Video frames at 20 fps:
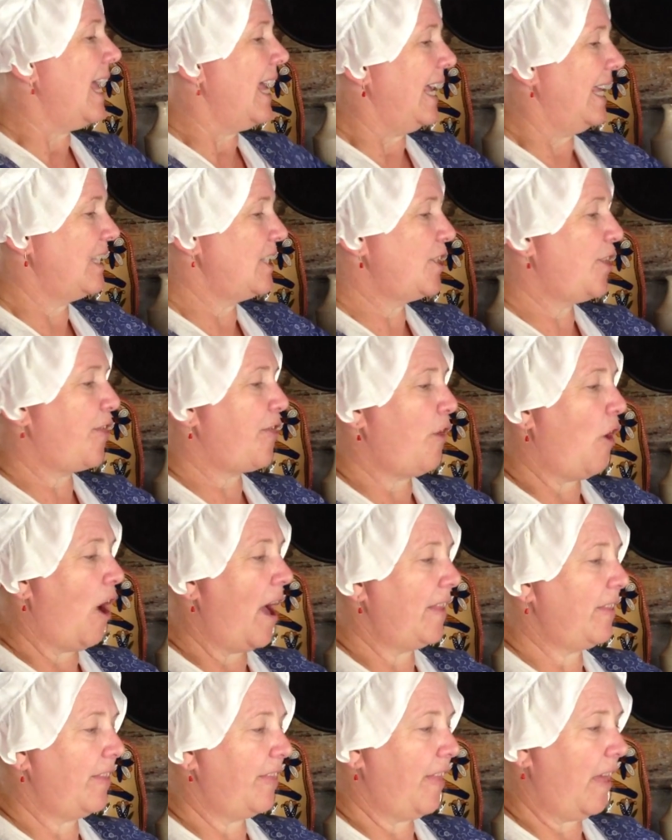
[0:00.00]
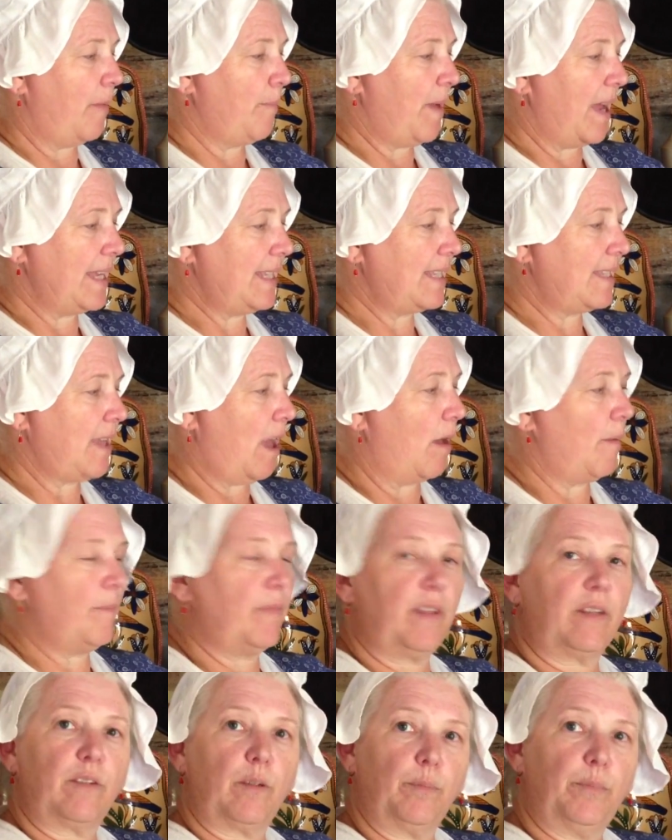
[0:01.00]
It's thought by some
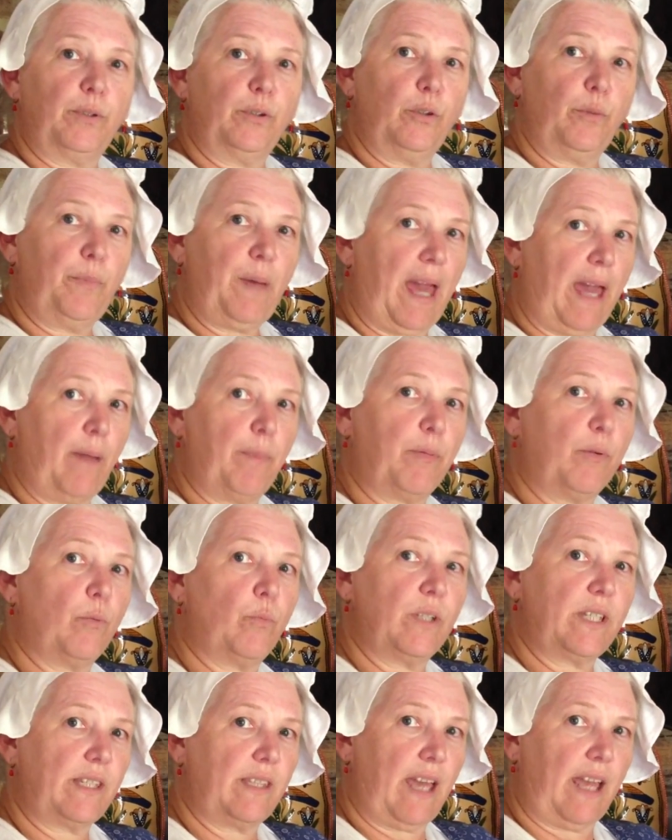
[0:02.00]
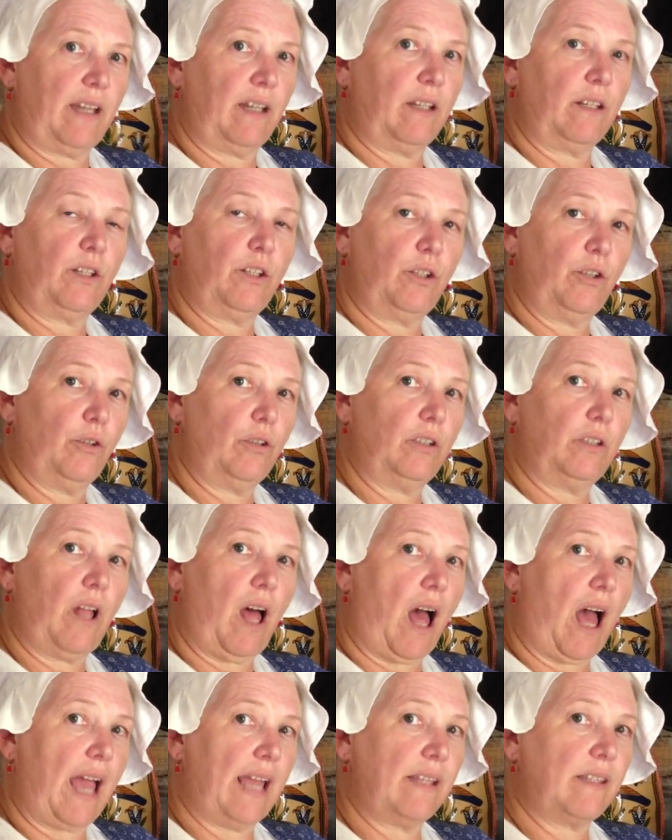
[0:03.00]
that the blue paper was then
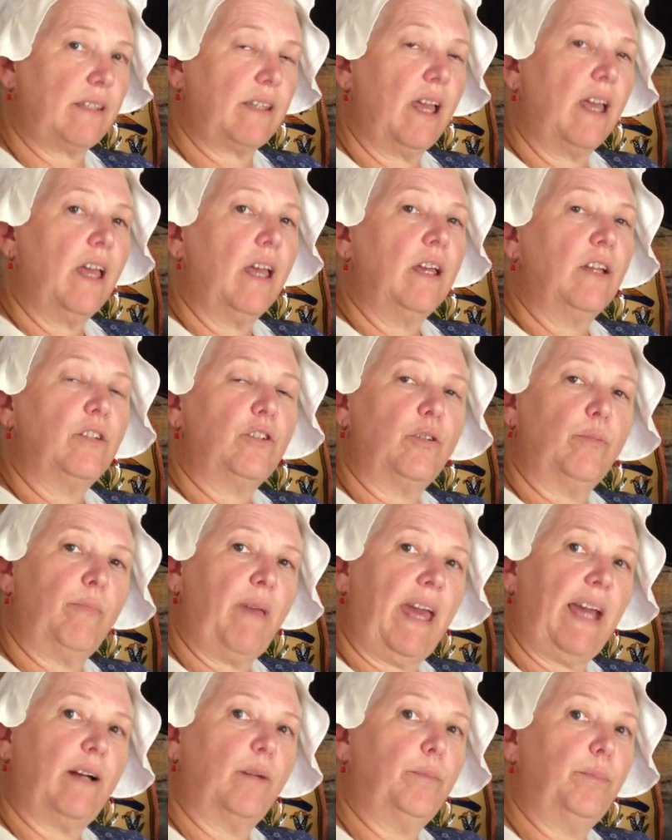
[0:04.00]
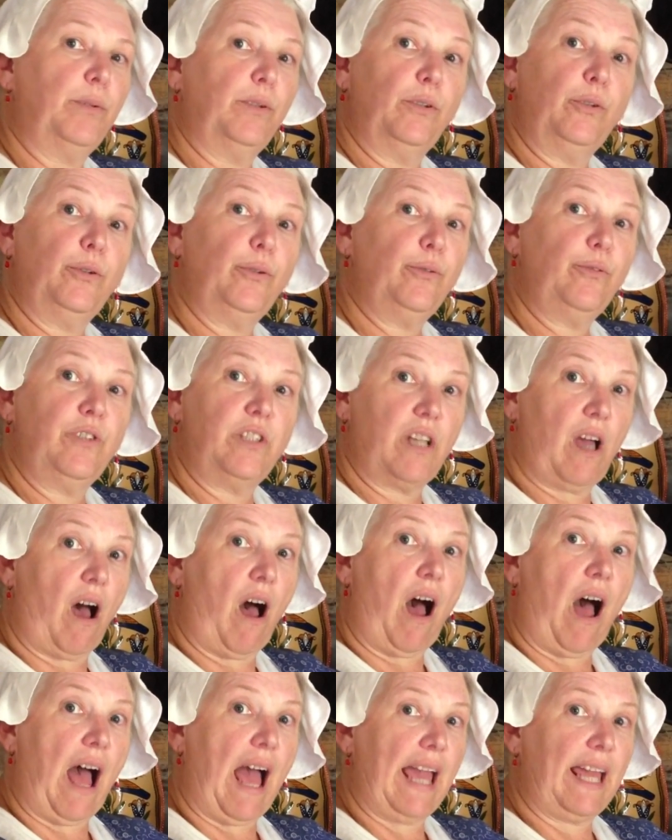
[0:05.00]
utilized to make a blue
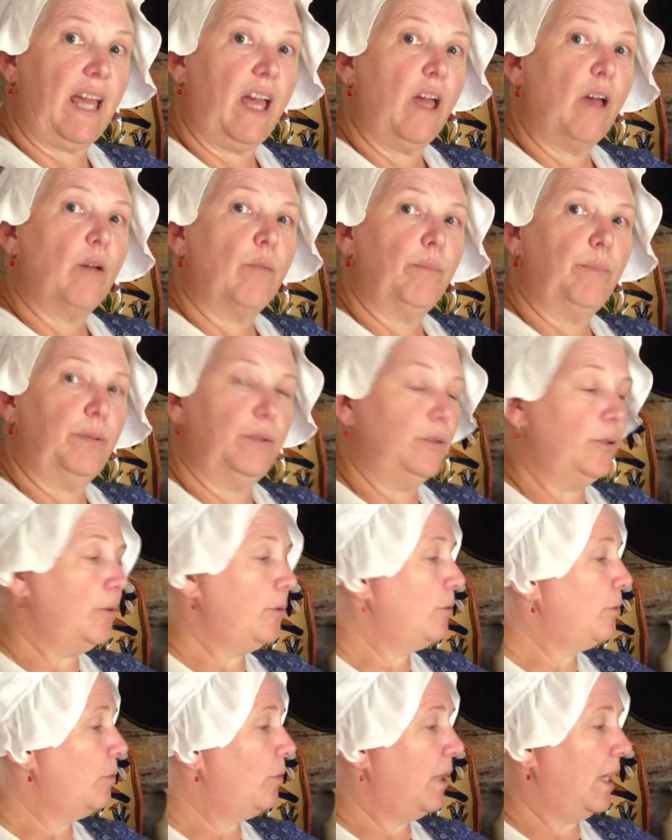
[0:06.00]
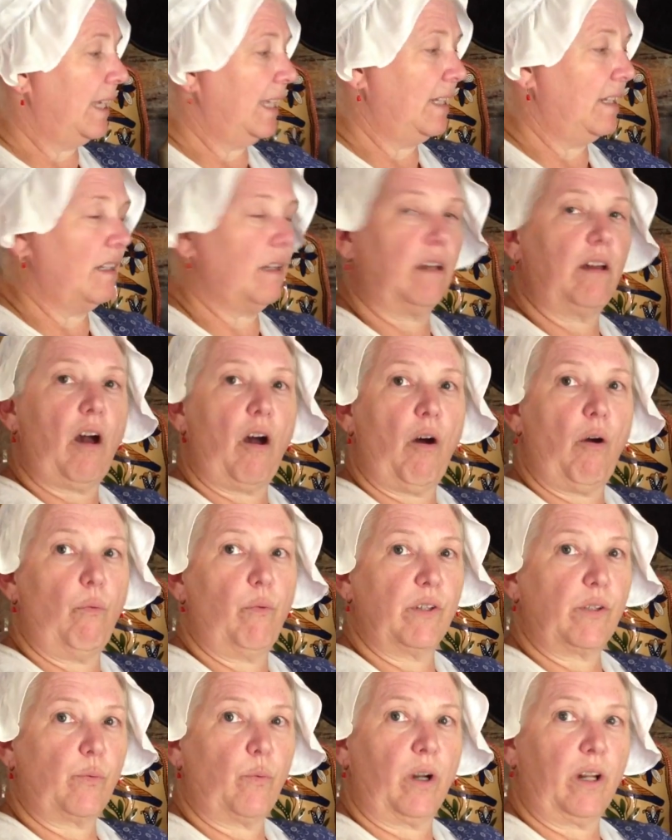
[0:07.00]
dye. Blue indigo
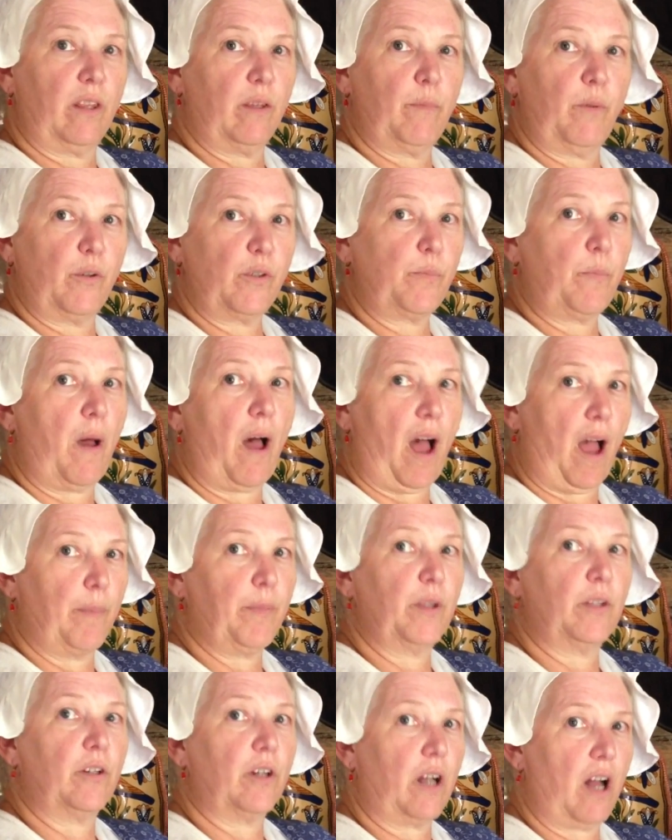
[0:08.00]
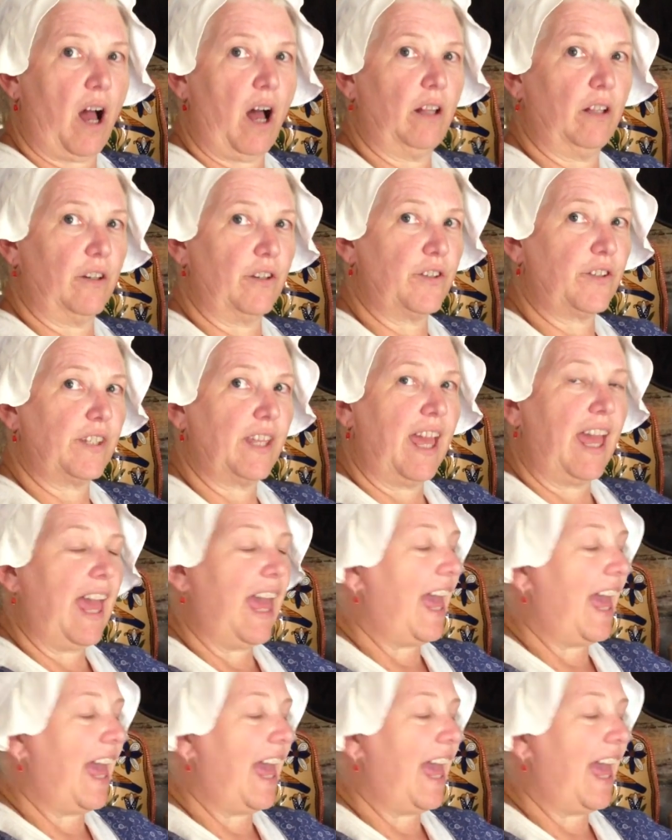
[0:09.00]
was one of the most popular colors.